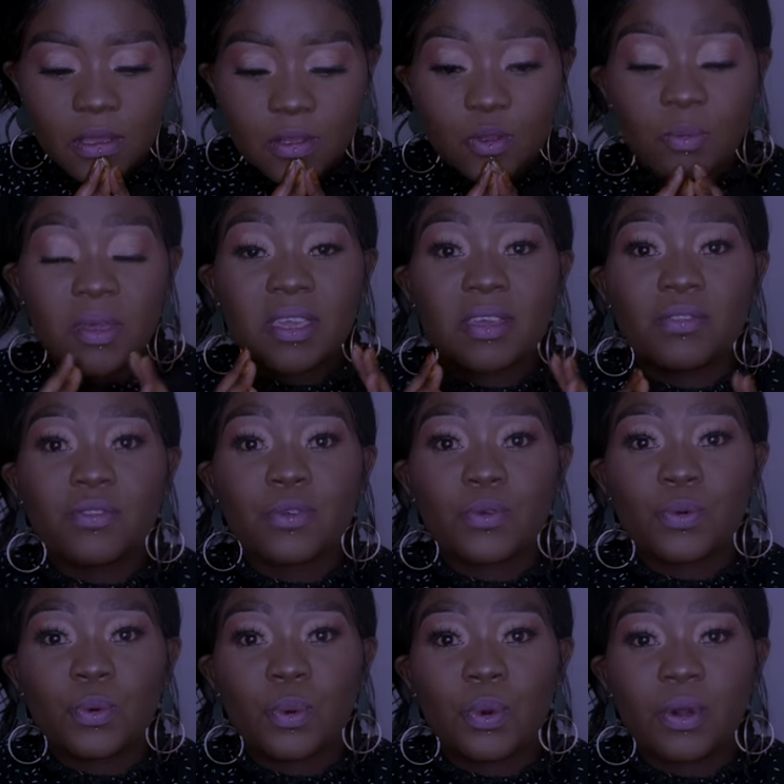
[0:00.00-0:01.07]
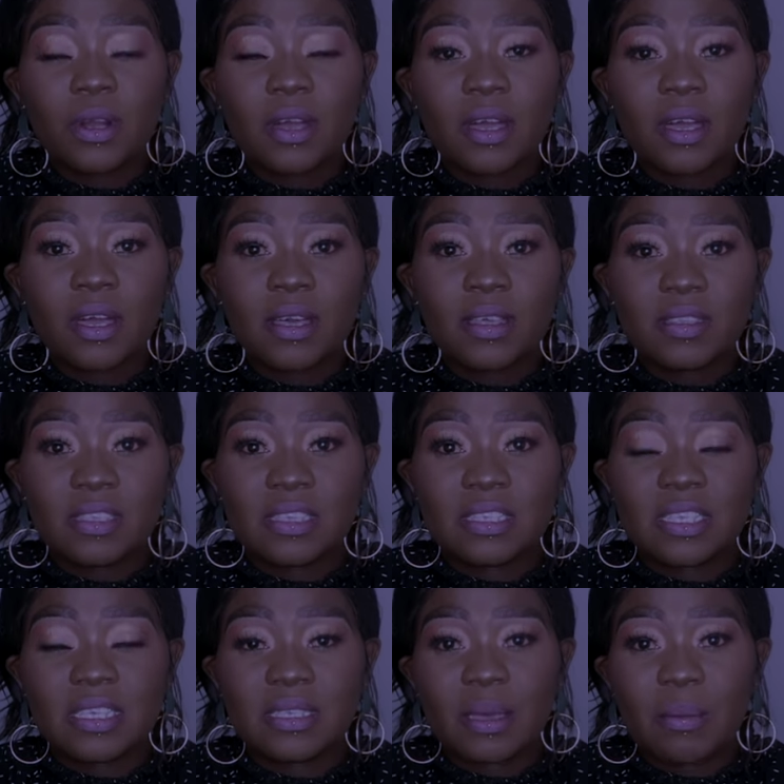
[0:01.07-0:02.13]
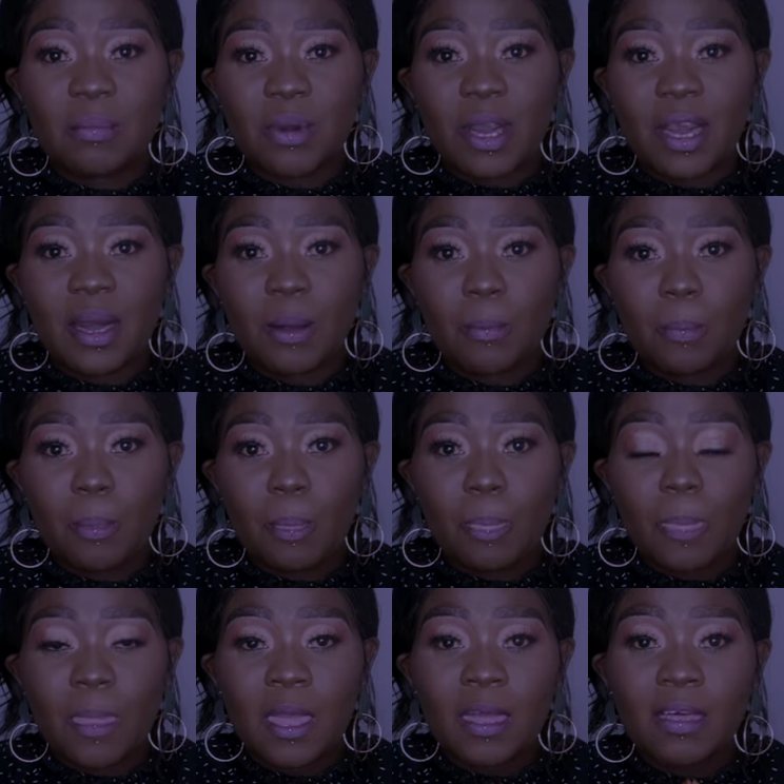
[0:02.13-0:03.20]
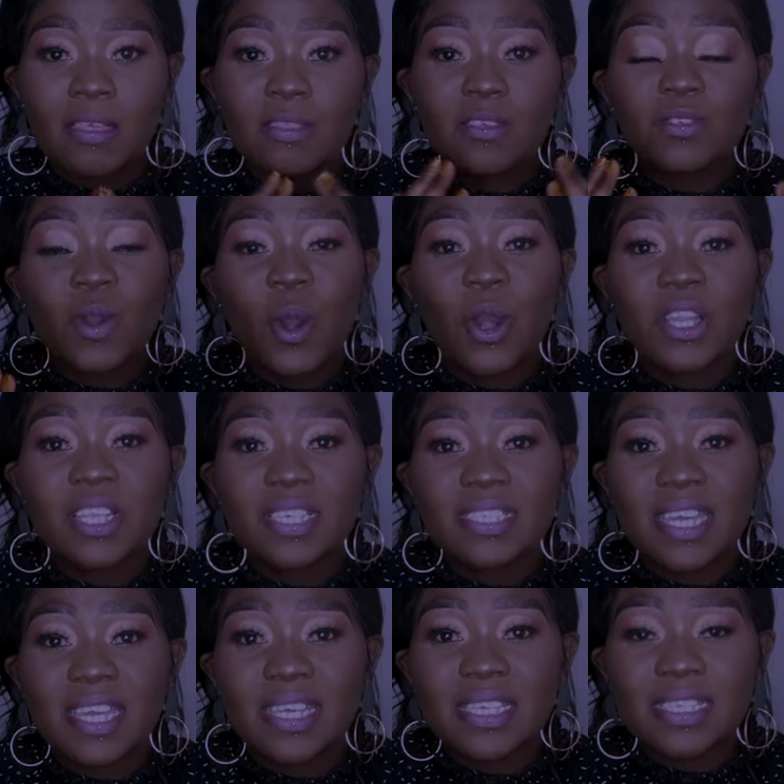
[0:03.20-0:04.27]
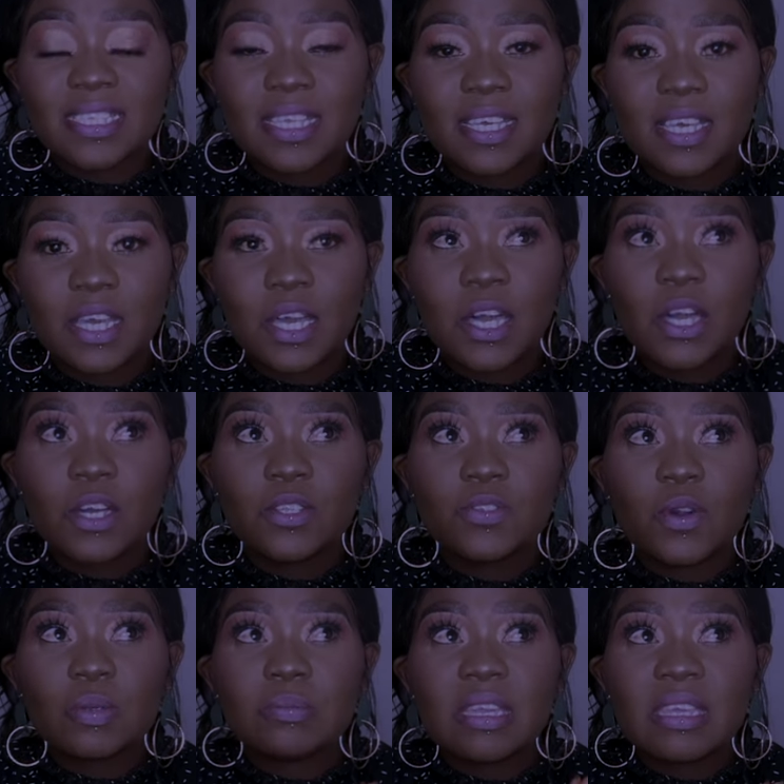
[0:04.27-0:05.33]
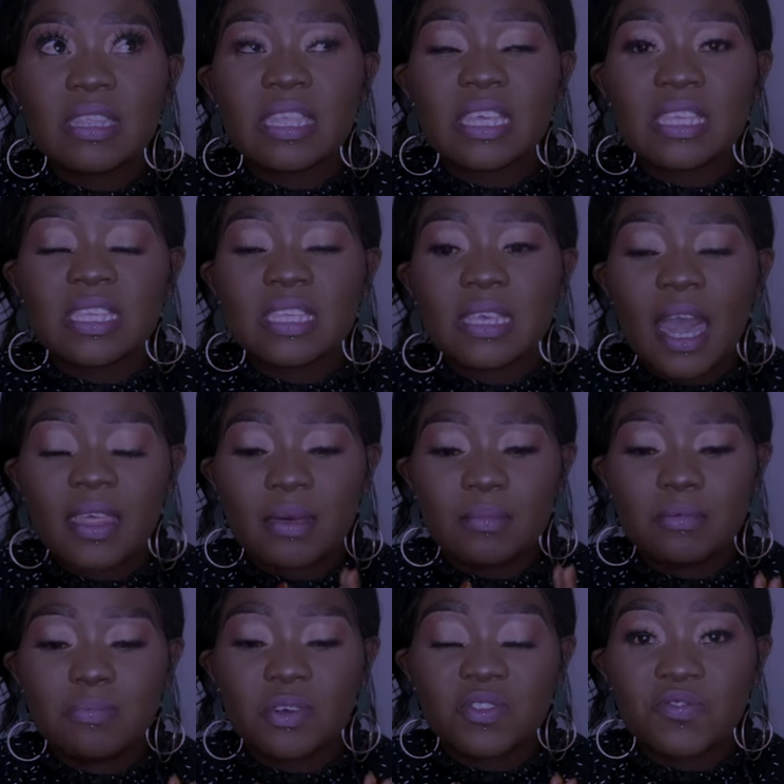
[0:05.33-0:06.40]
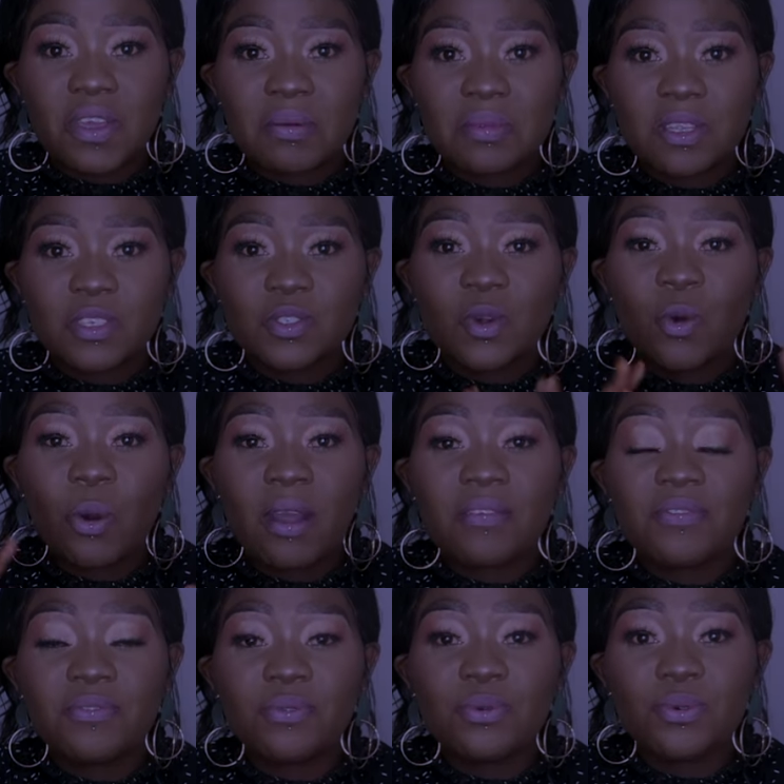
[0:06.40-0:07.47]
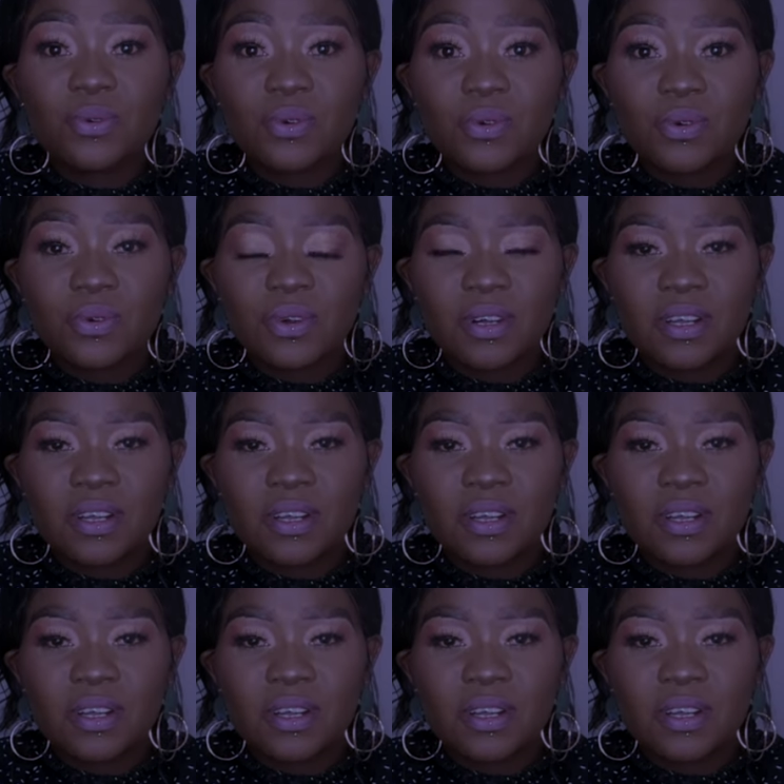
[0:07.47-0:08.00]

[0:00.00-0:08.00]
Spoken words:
to make it through this December, these holidays. Don't make this other people's families who are full